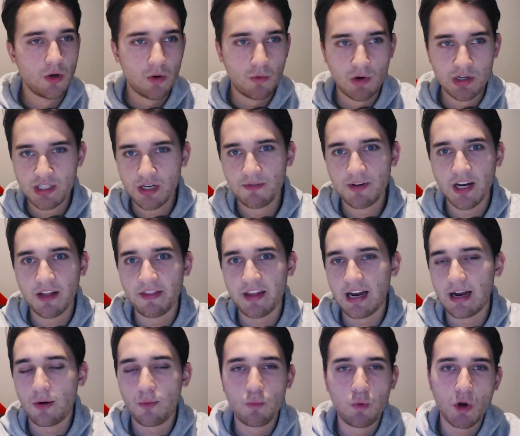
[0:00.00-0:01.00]
Once you've done
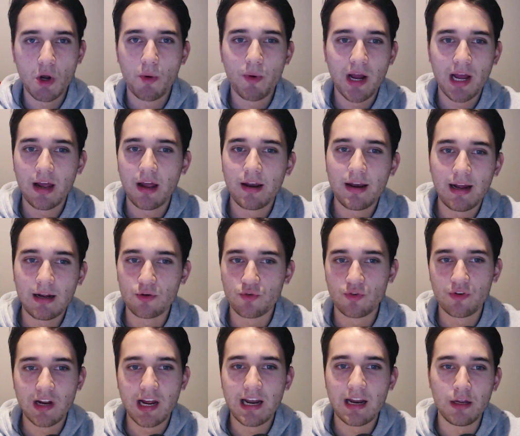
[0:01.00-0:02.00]
that, we'll go ahead and
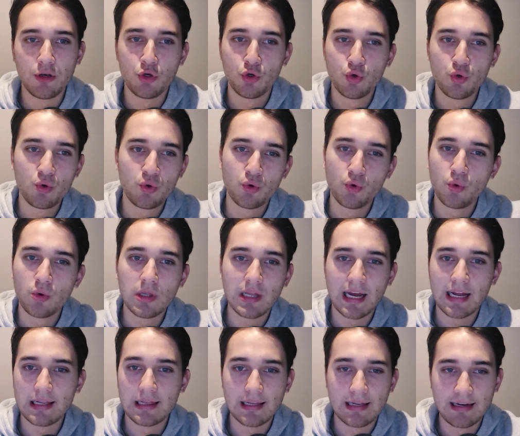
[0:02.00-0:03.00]
create a new Google
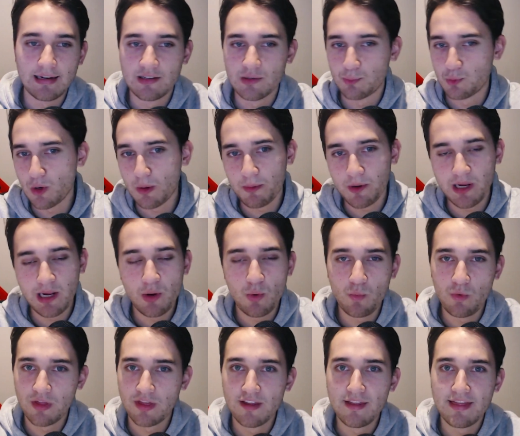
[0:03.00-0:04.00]
Analytics property
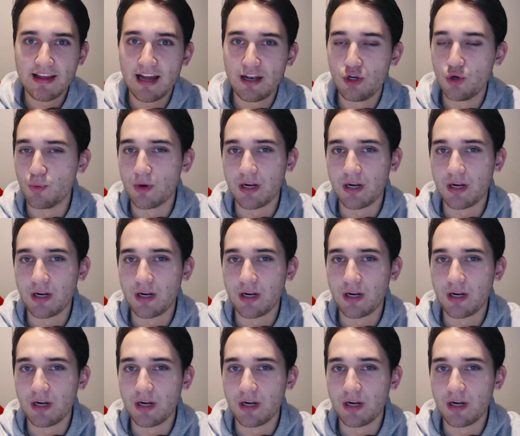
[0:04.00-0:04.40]
within that new